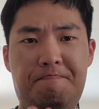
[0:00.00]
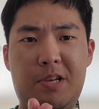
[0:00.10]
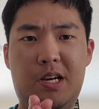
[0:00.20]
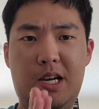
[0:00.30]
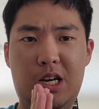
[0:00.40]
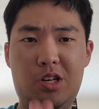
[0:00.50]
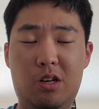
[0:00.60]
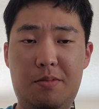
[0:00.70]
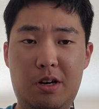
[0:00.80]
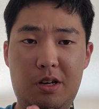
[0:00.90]
the
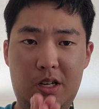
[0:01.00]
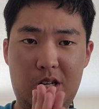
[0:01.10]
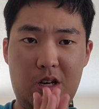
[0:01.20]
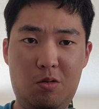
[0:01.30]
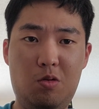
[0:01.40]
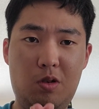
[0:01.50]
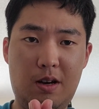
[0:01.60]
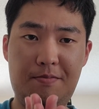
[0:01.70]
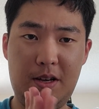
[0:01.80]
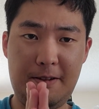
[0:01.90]
Asian Americans who
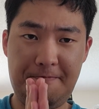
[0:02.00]
have